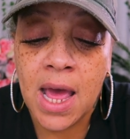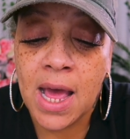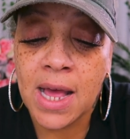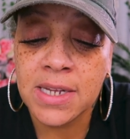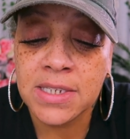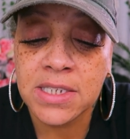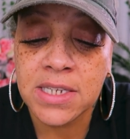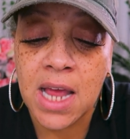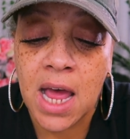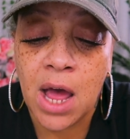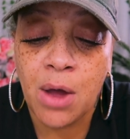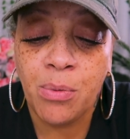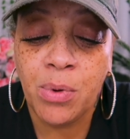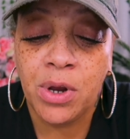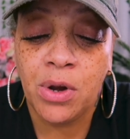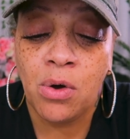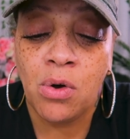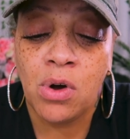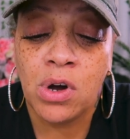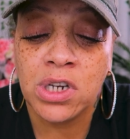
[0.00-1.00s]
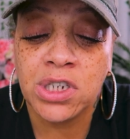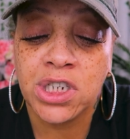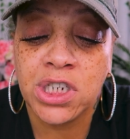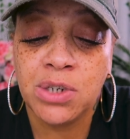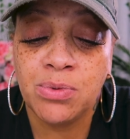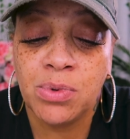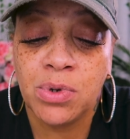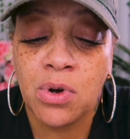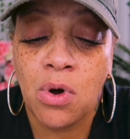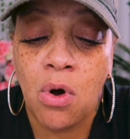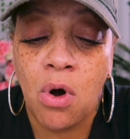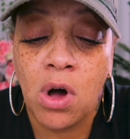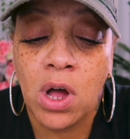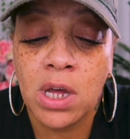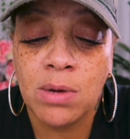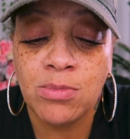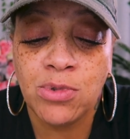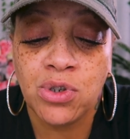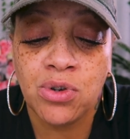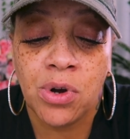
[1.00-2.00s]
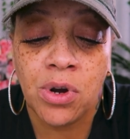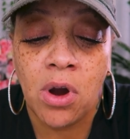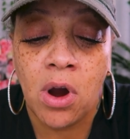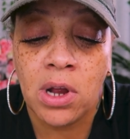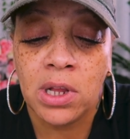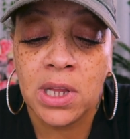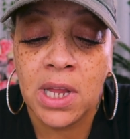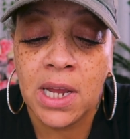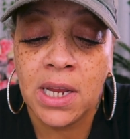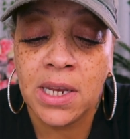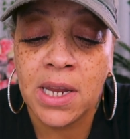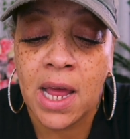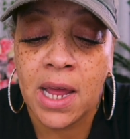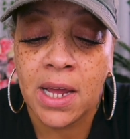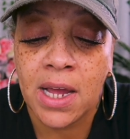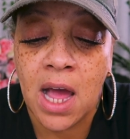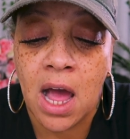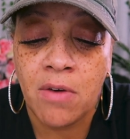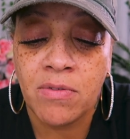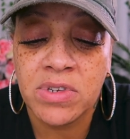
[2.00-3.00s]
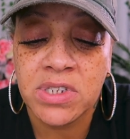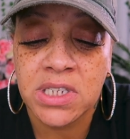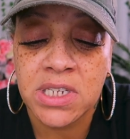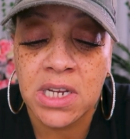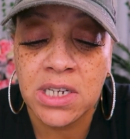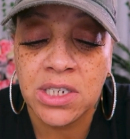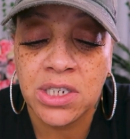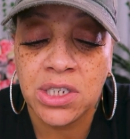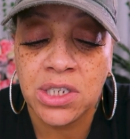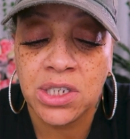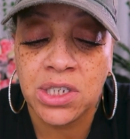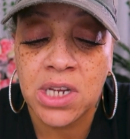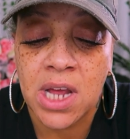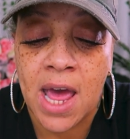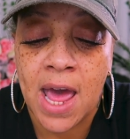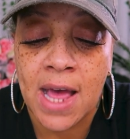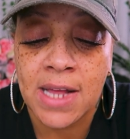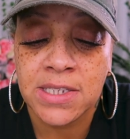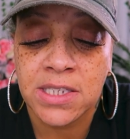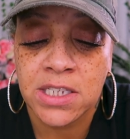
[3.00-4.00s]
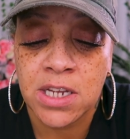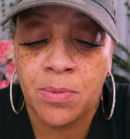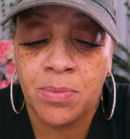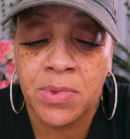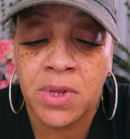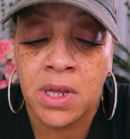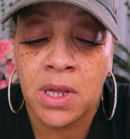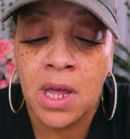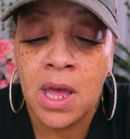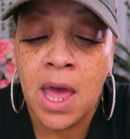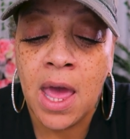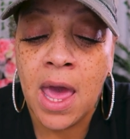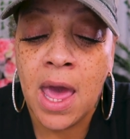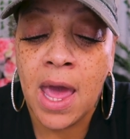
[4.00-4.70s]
As time went on, she would call him during our late night conversations to ask something,